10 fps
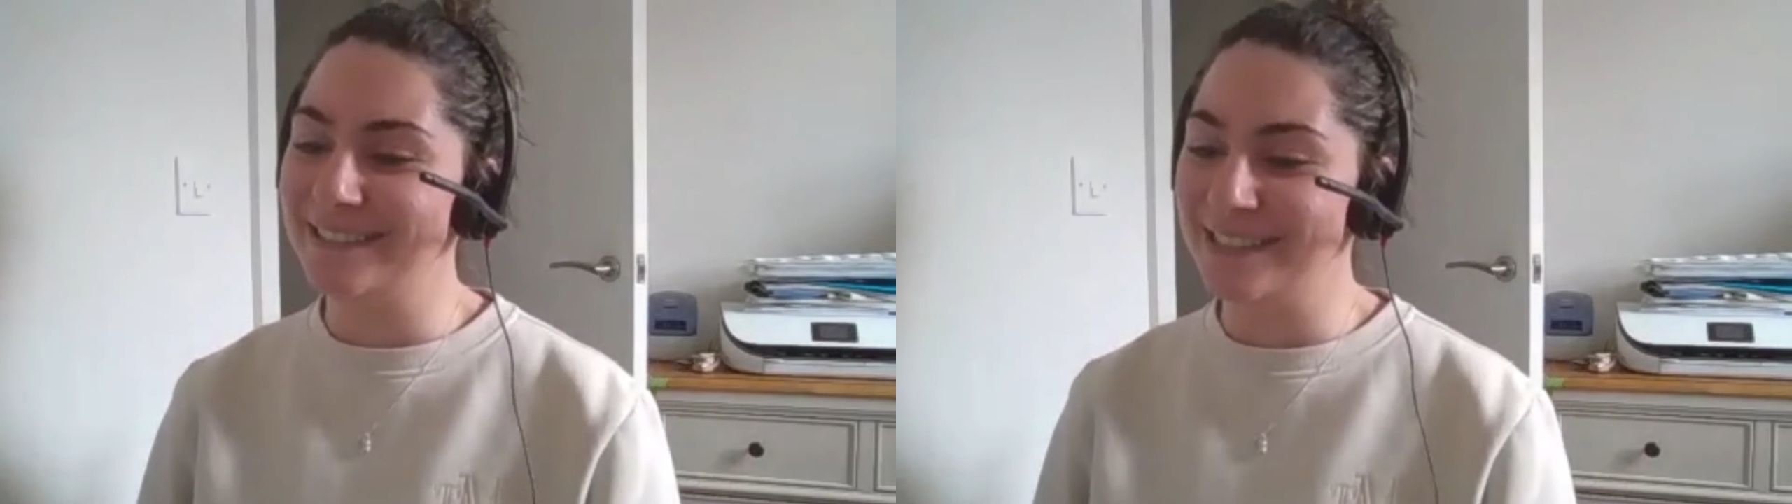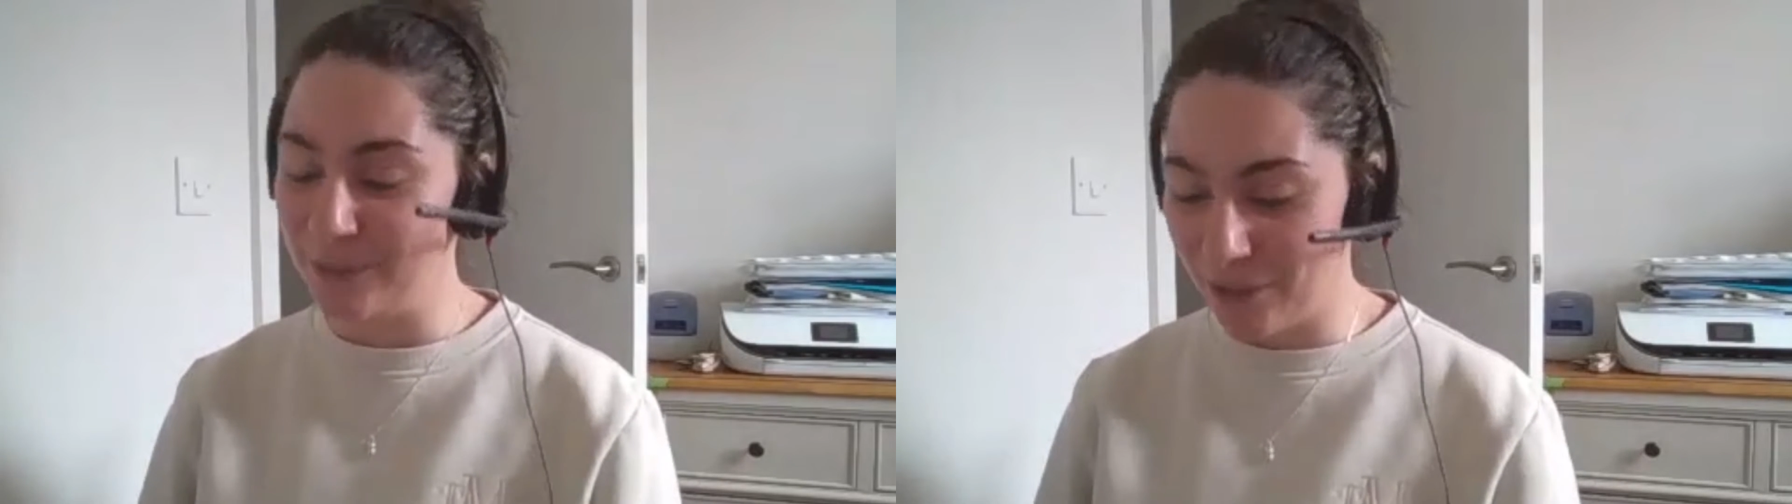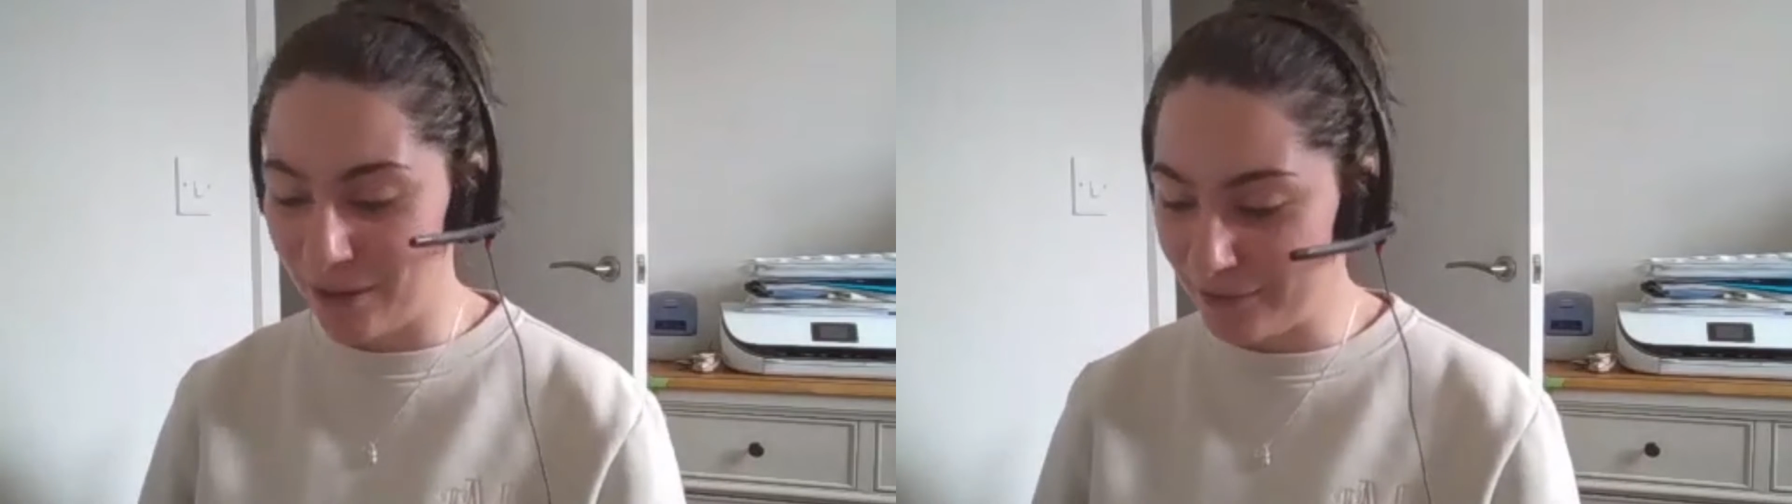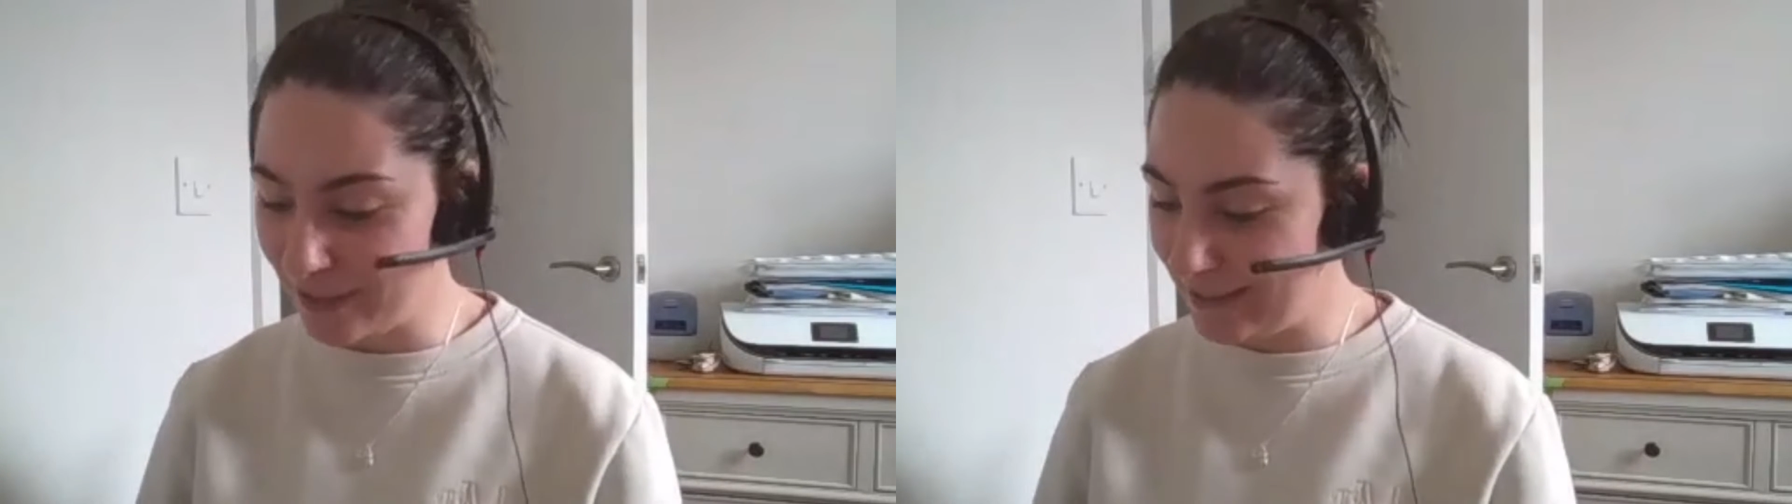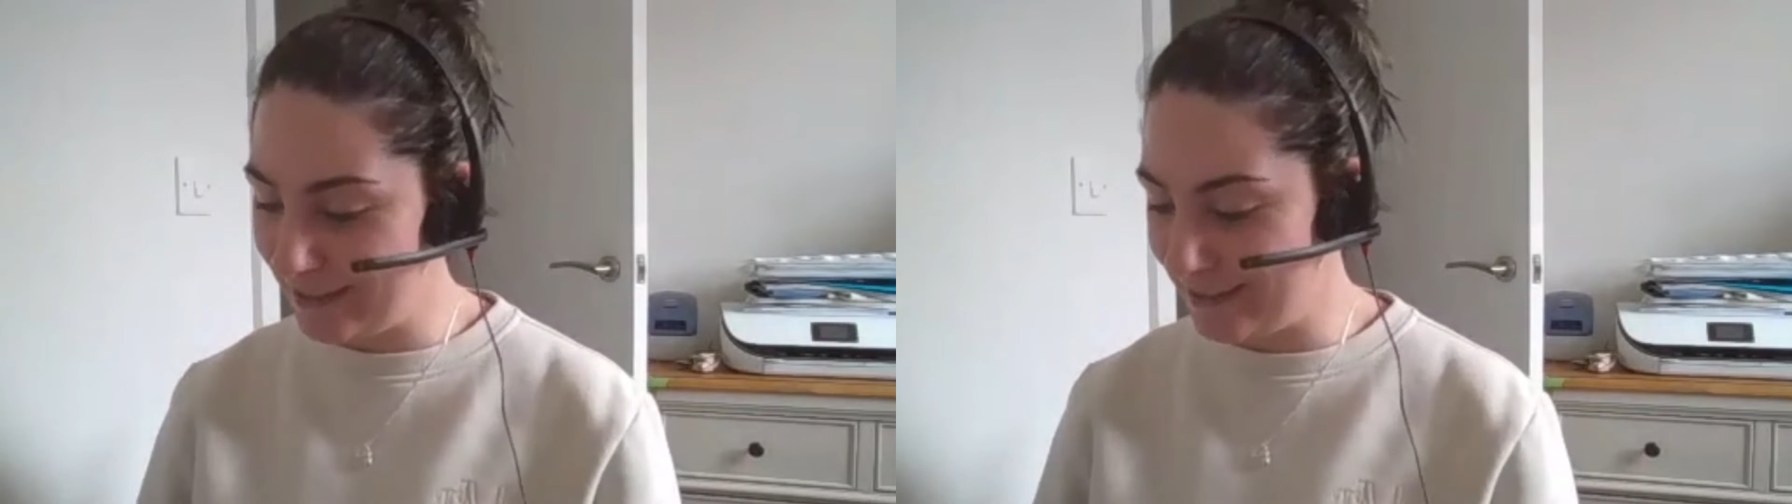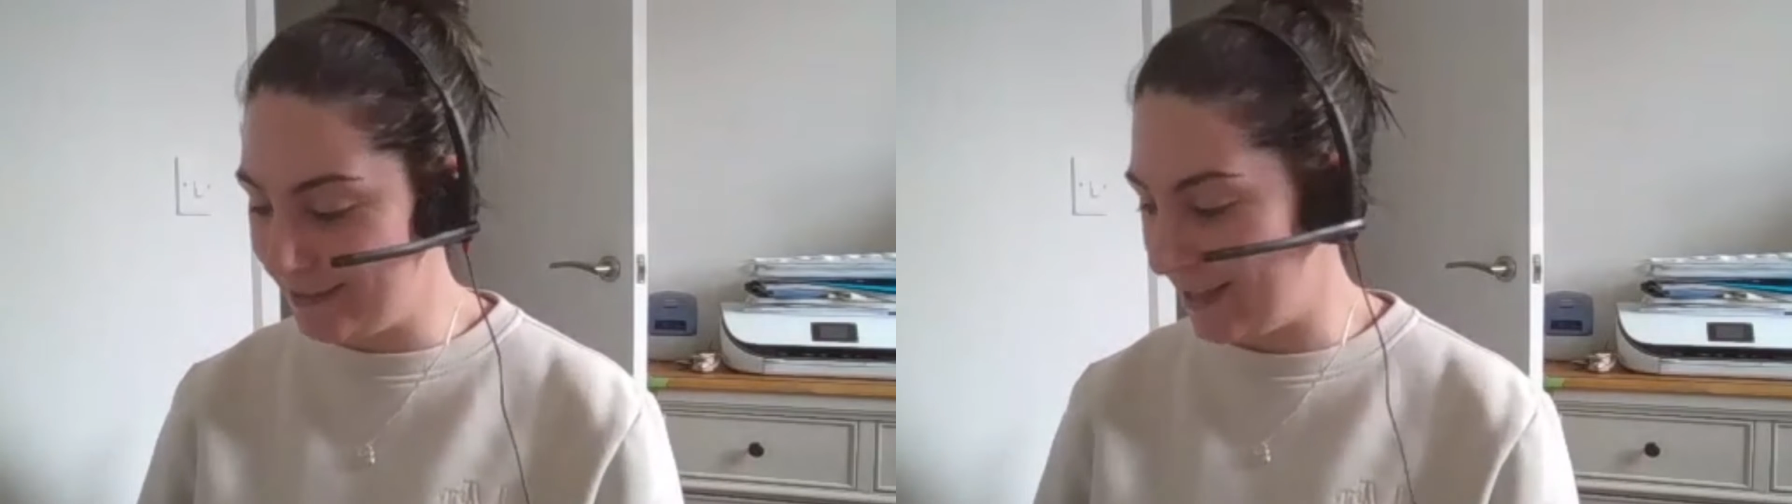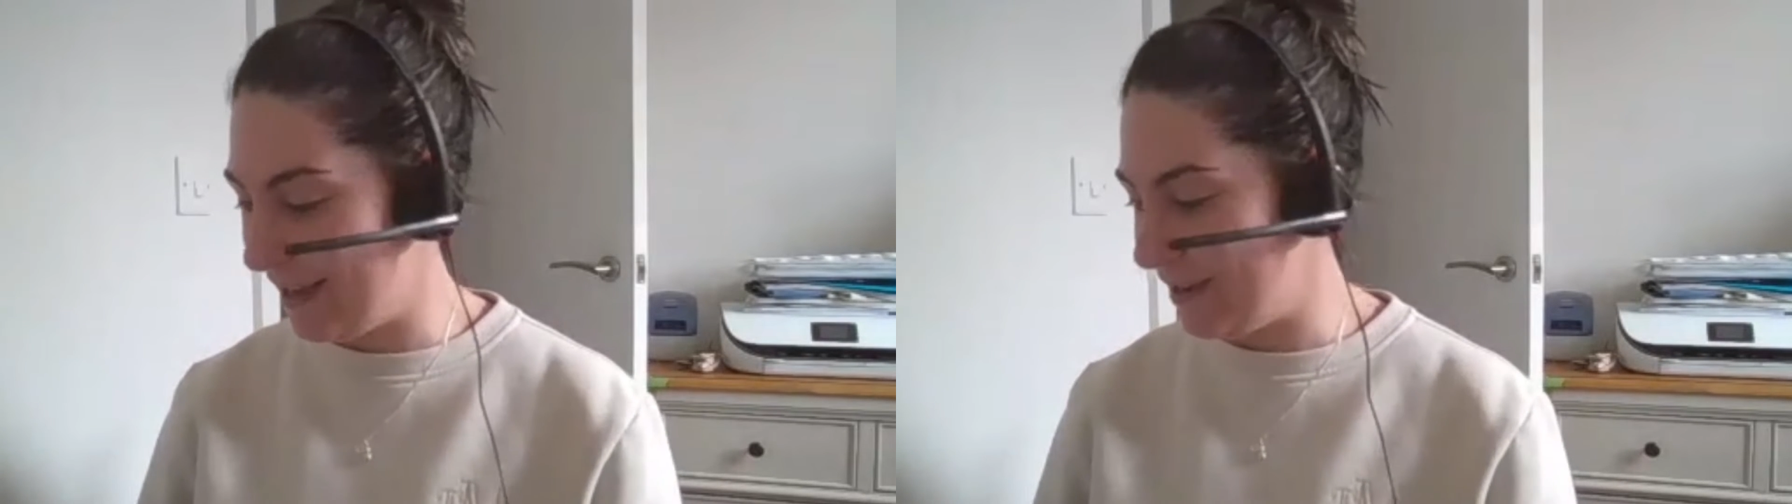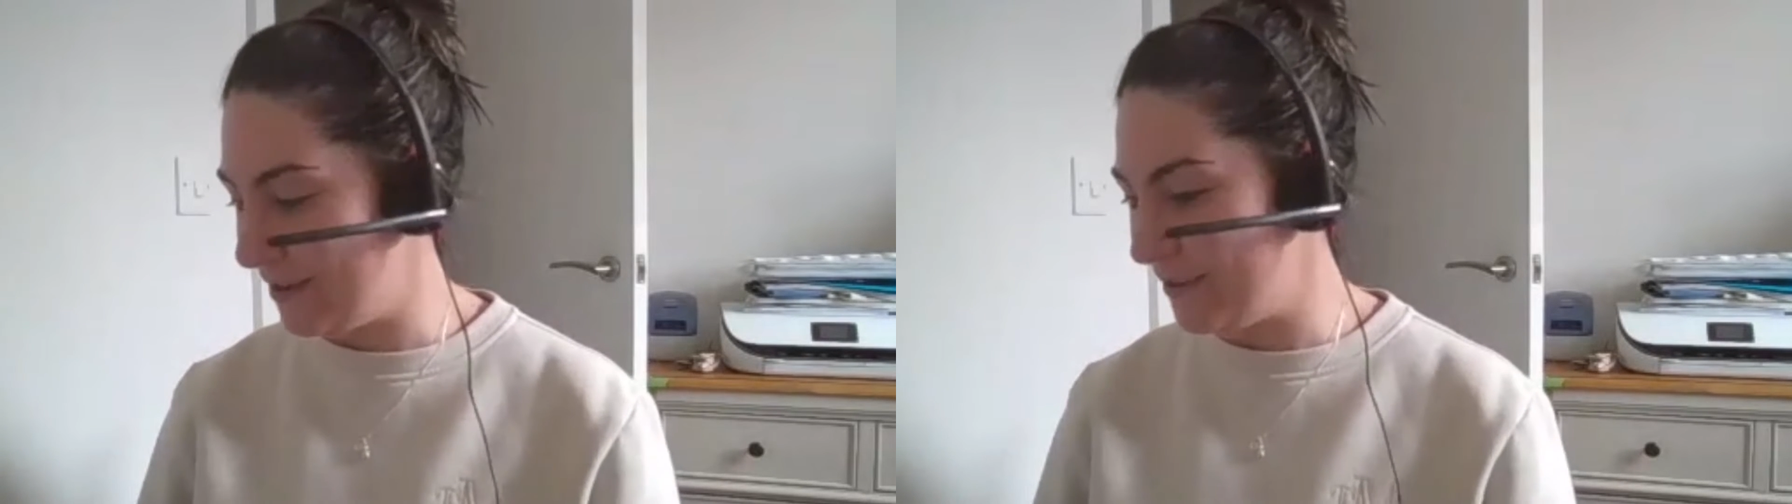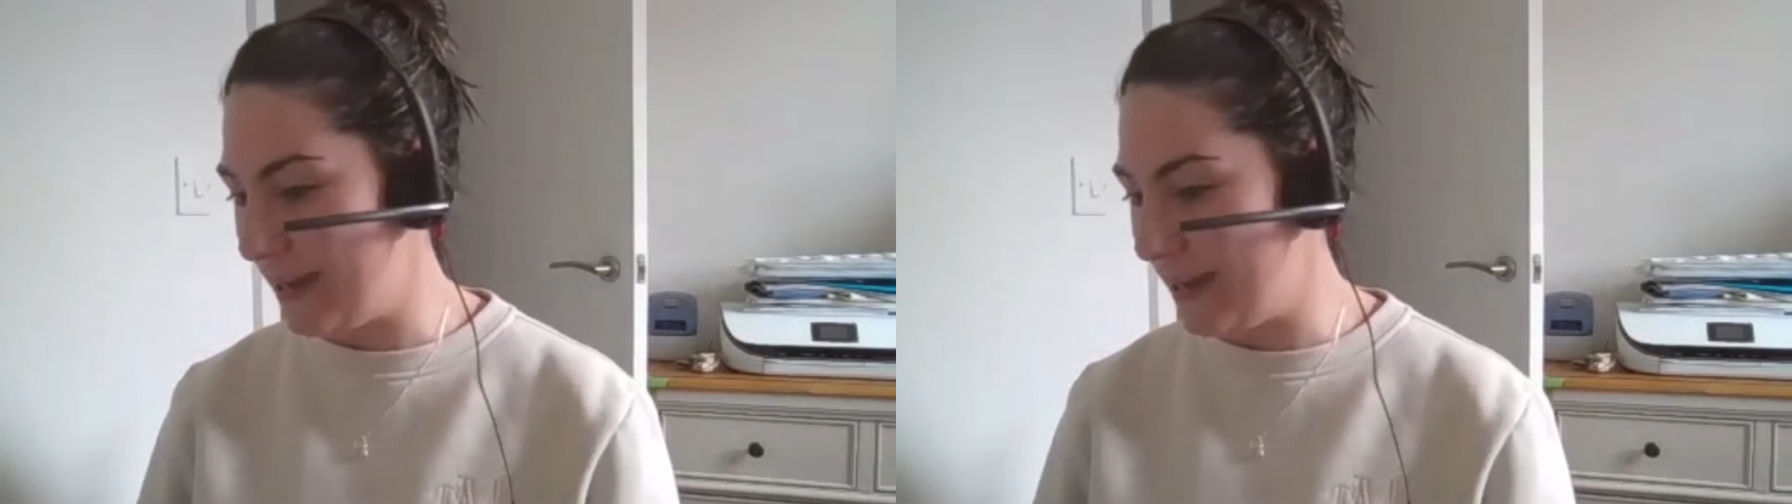do a lot of work, so